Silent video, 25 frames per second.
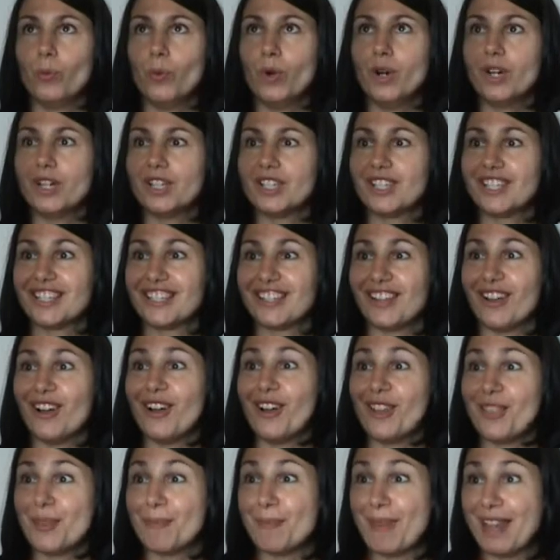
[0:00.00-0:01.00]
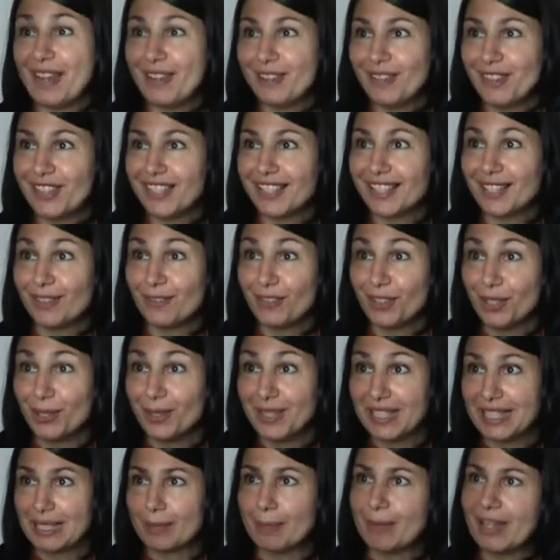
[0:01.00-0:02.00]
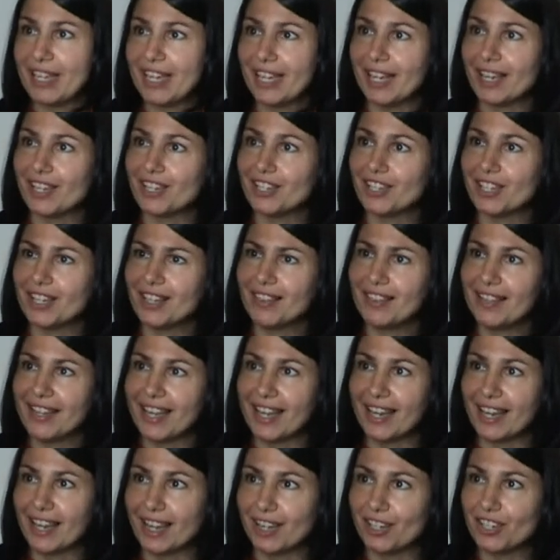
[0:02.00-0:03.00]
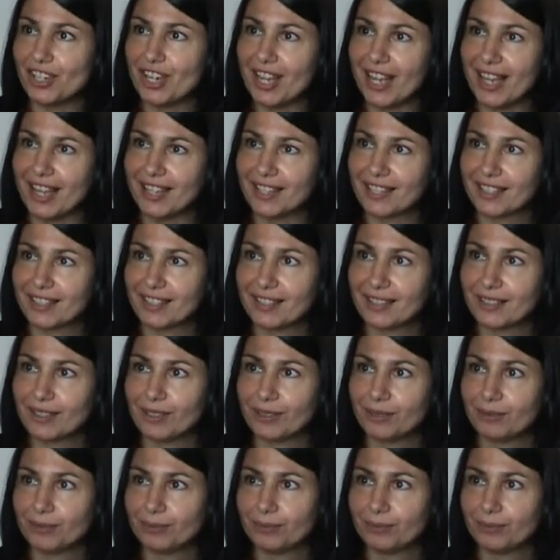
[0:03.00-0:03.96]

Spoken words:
What are the benefits of using mediation in the NHS?